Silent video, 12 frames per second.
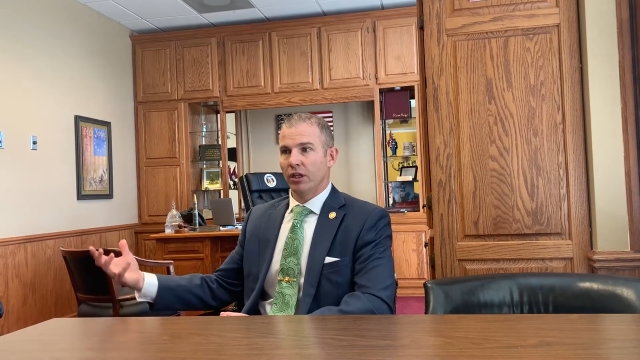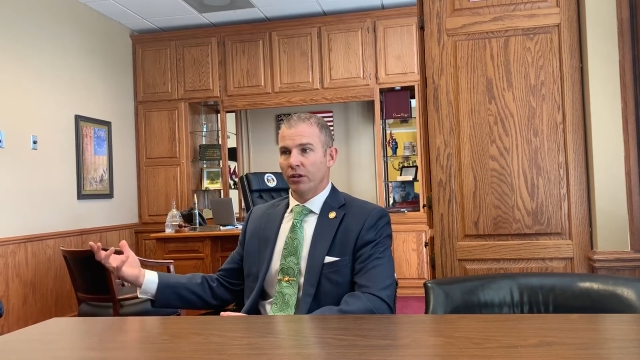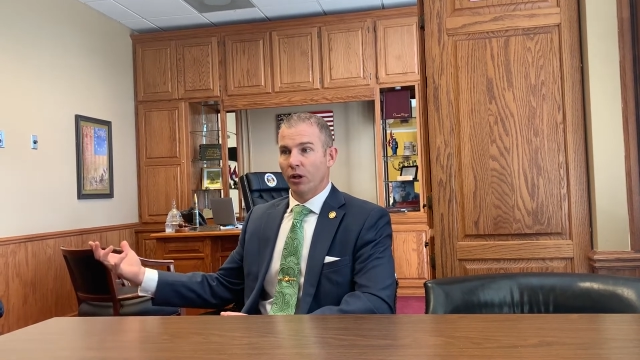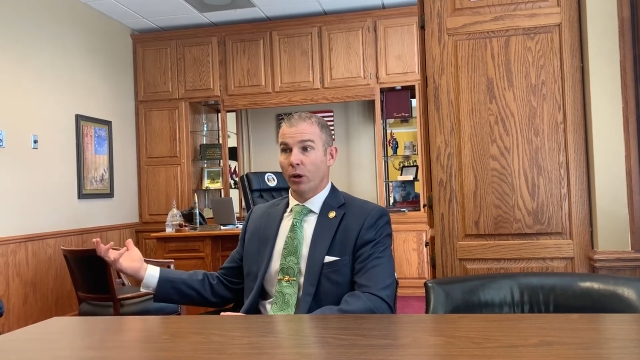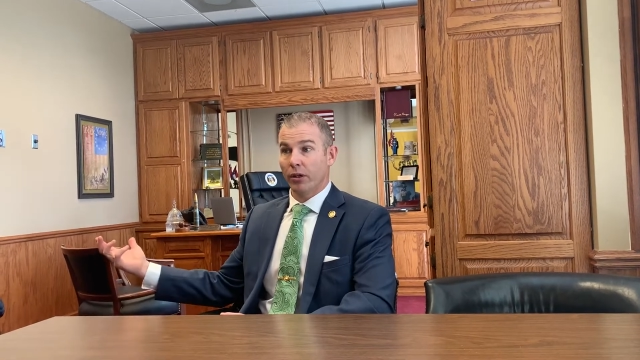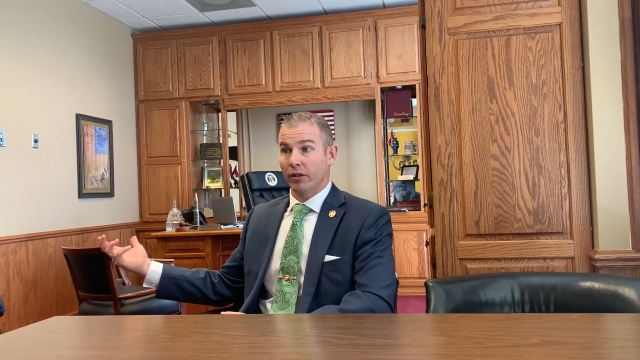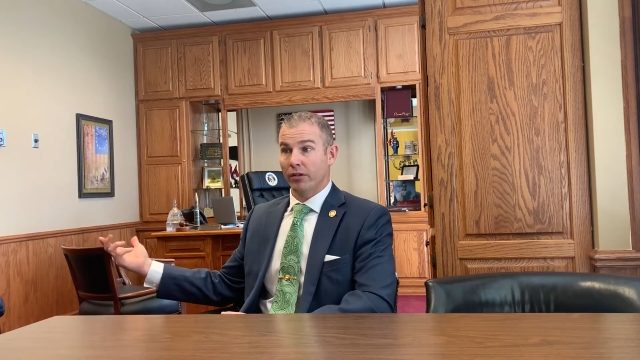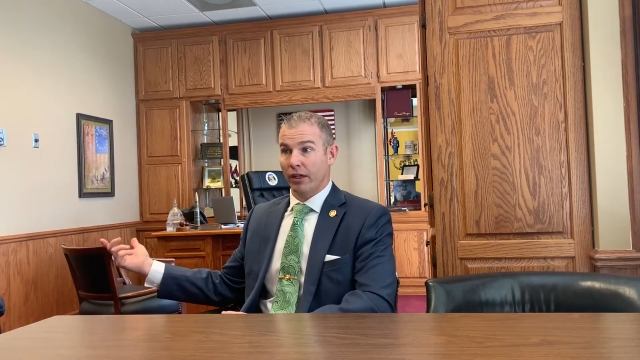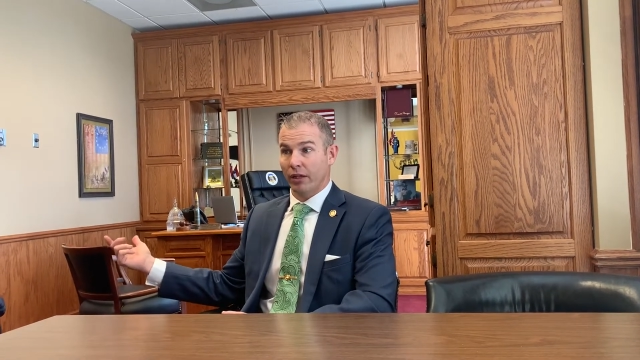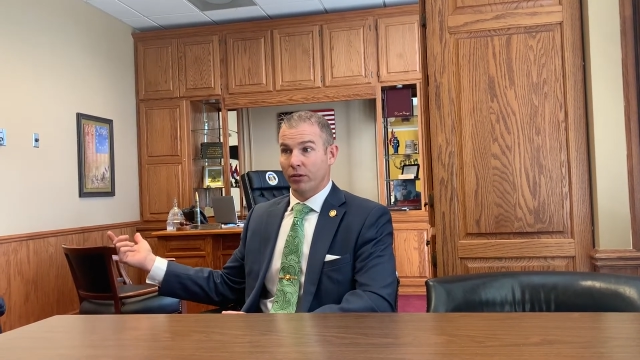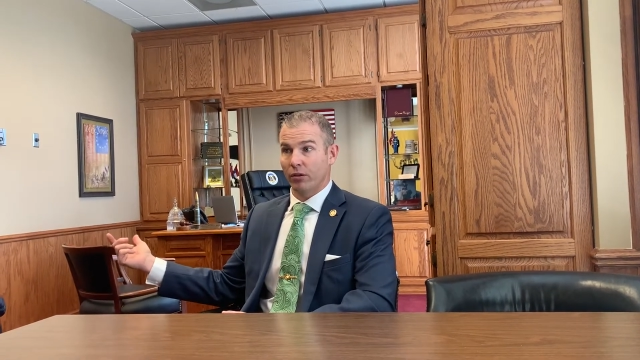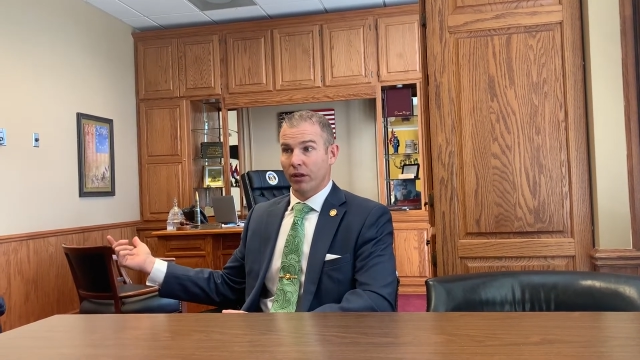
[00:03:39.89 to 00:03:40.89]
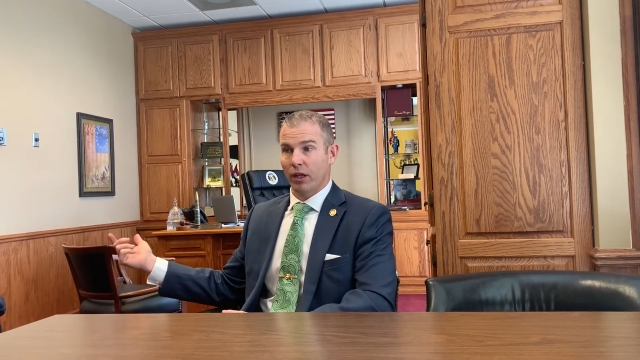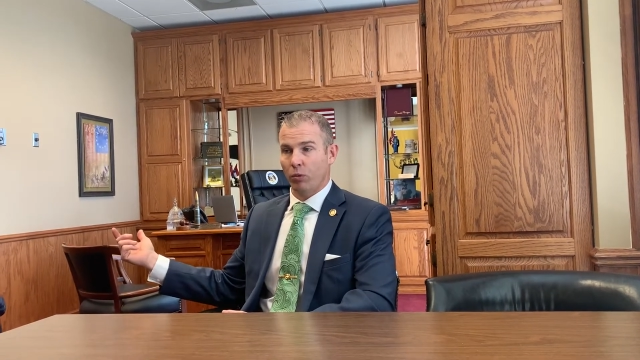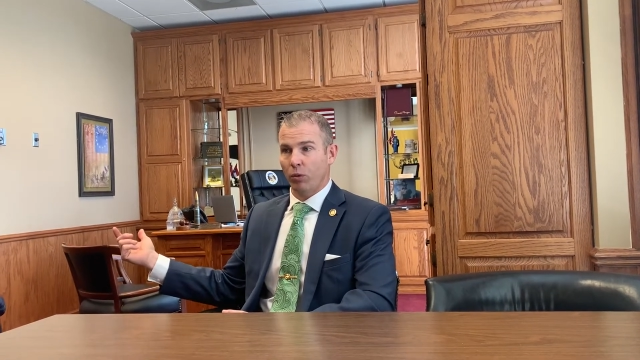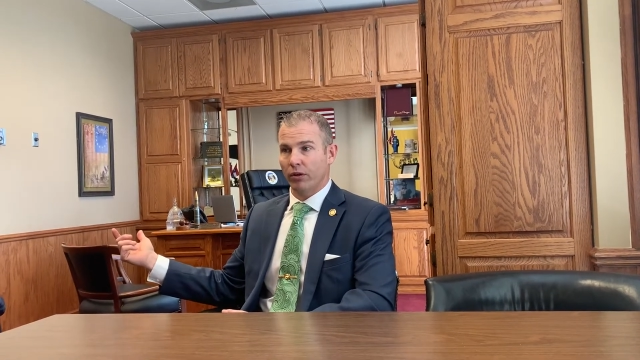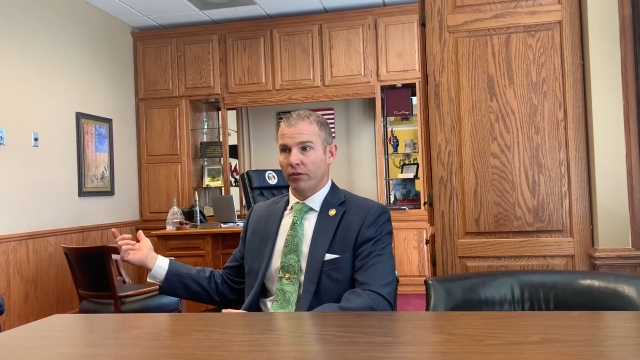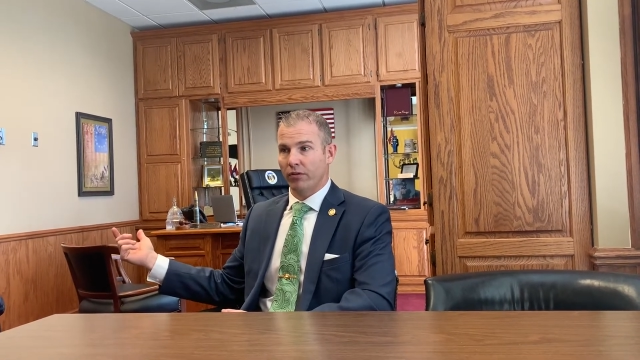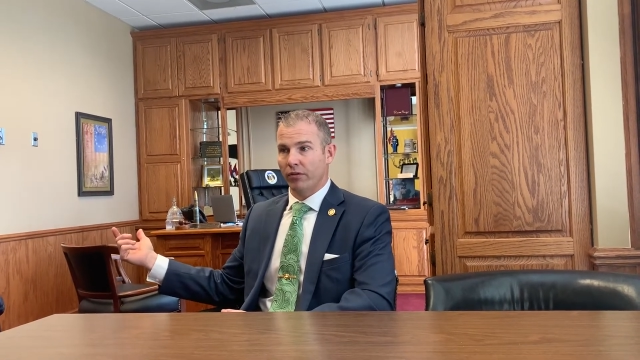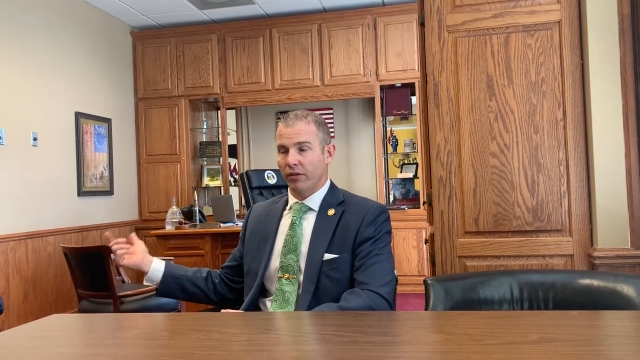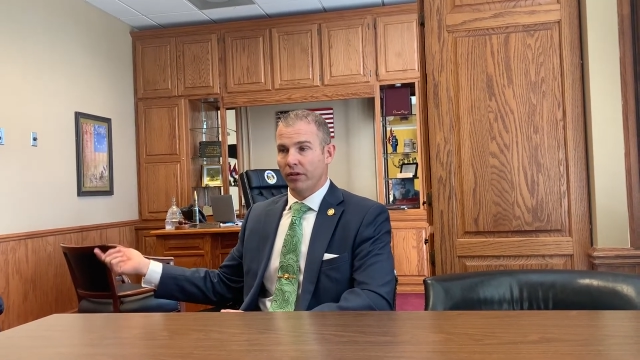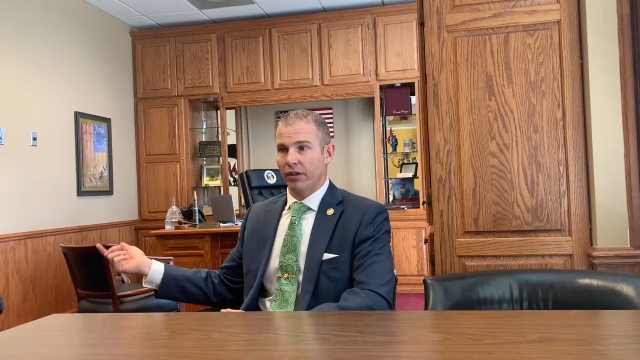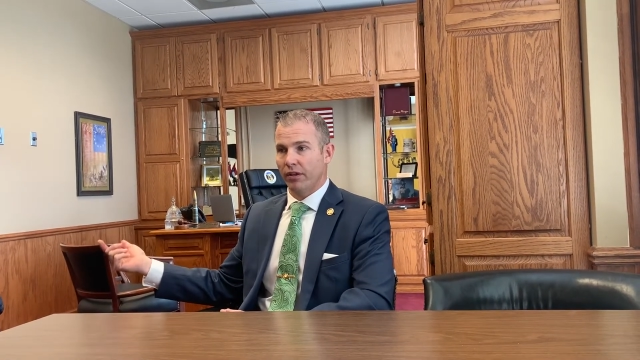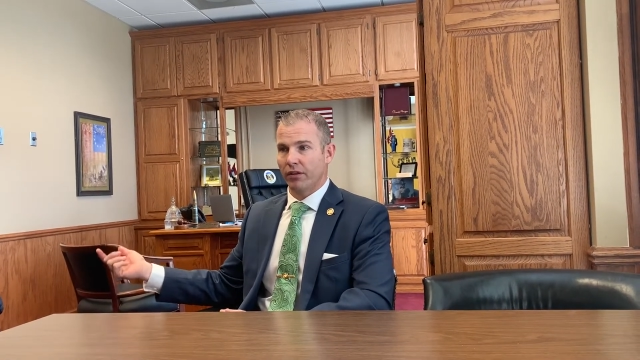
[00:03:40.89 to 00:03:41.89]
knowing that they would have,
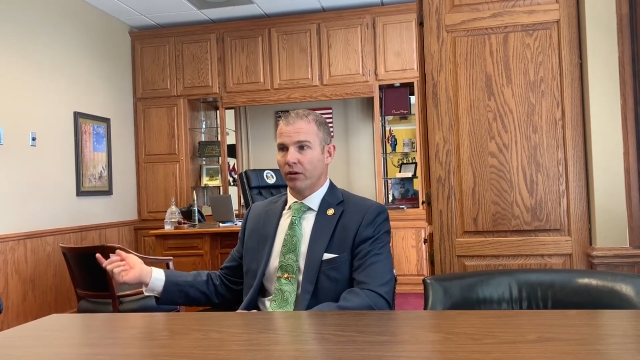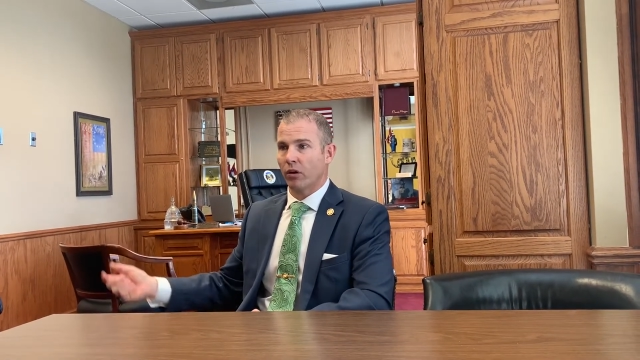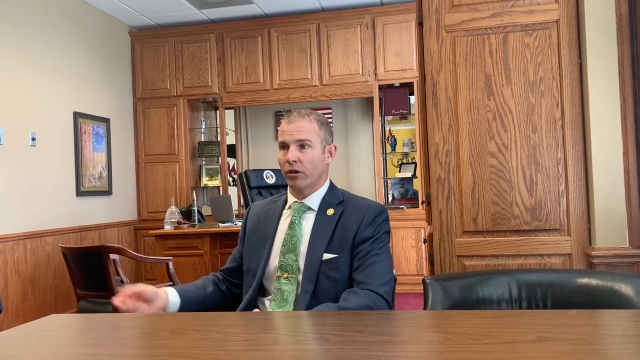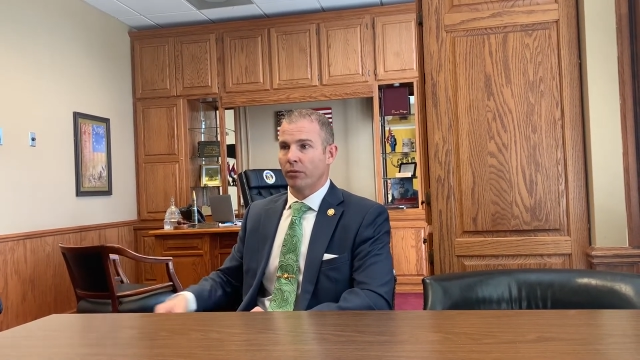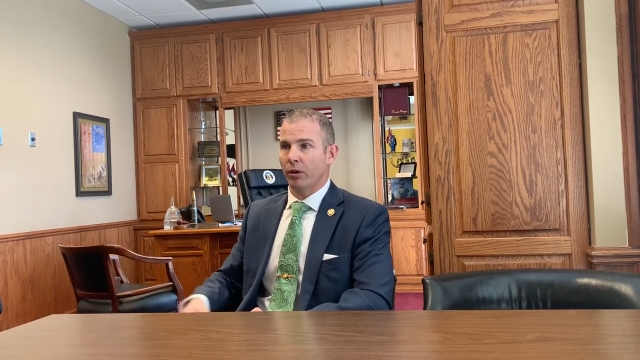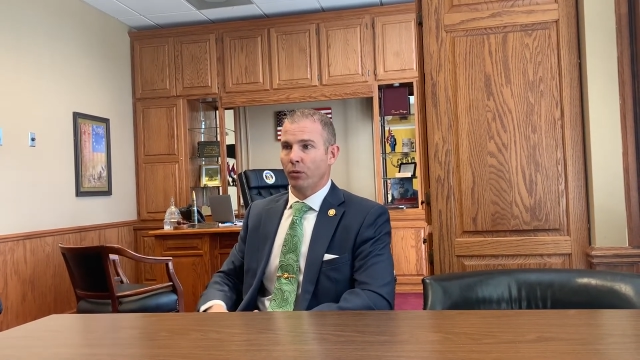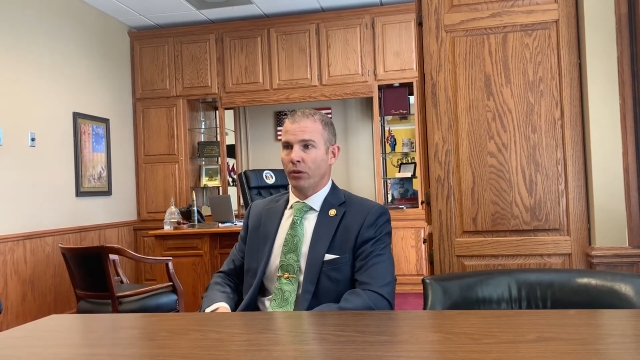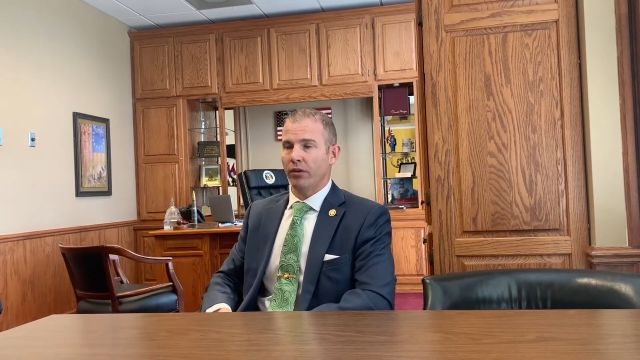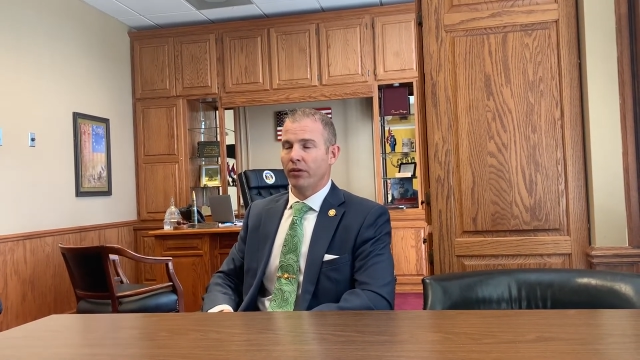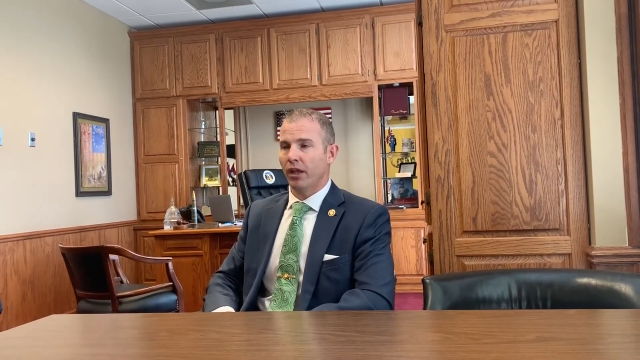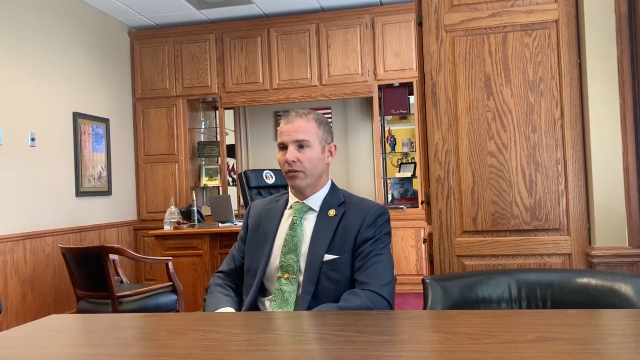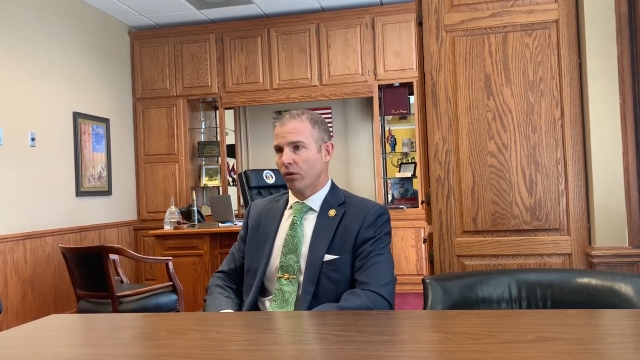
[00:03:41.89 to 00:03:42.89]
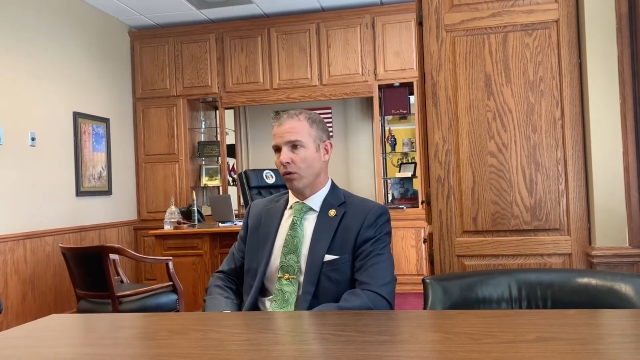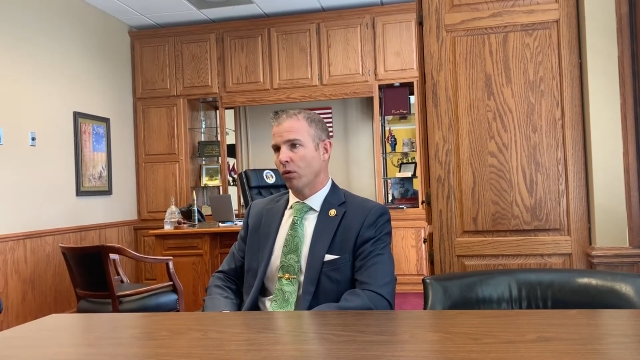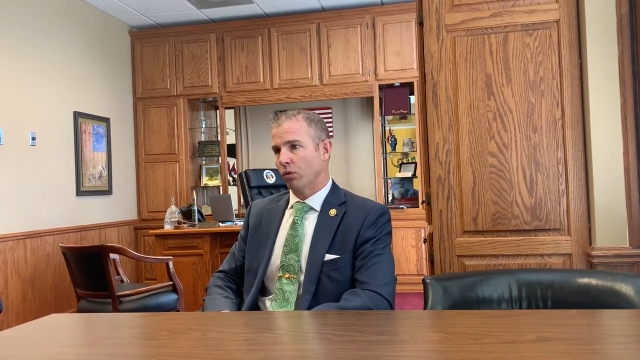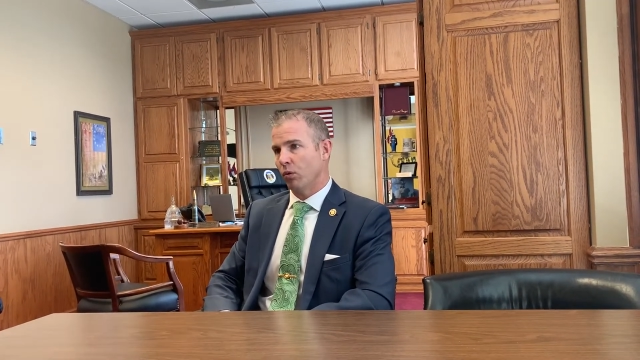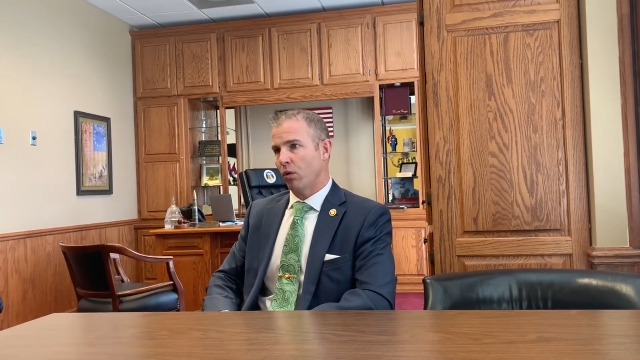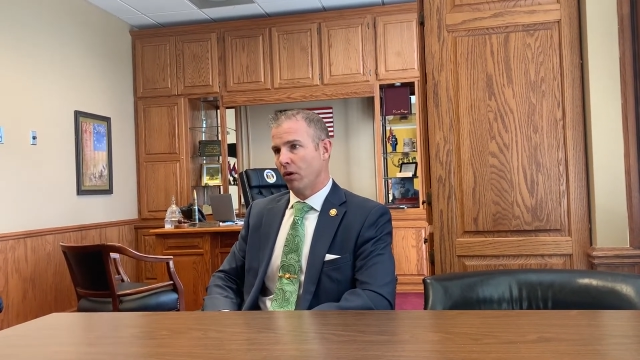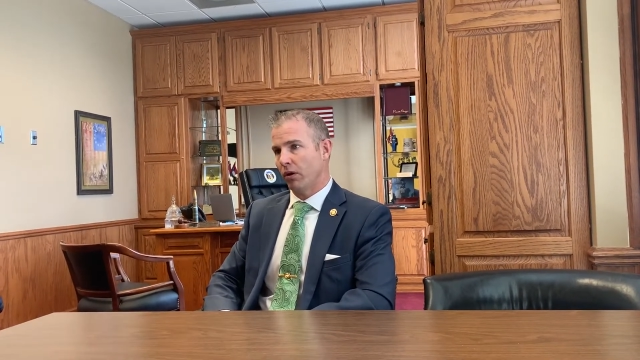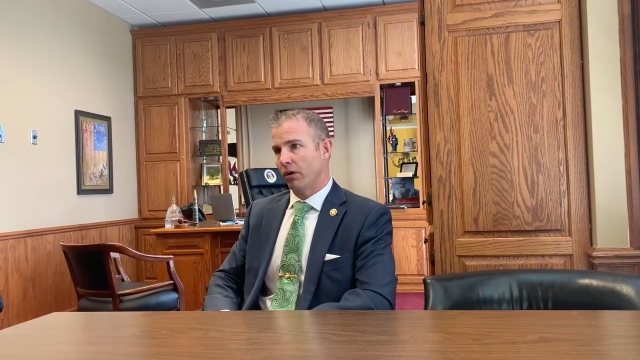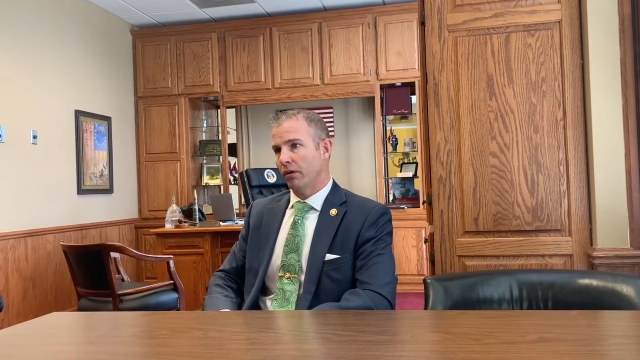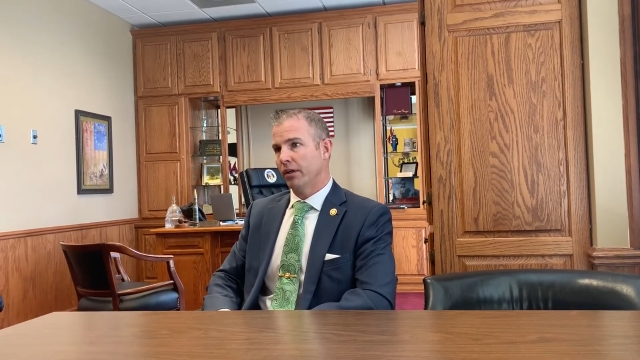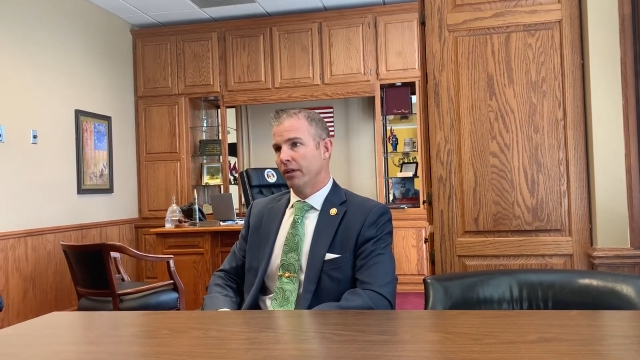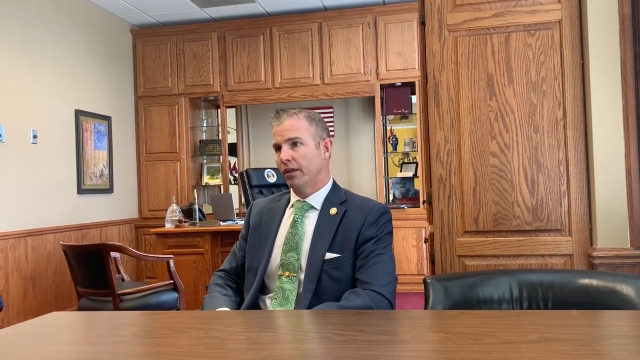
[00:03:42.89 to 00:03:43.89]
their argument would never hold water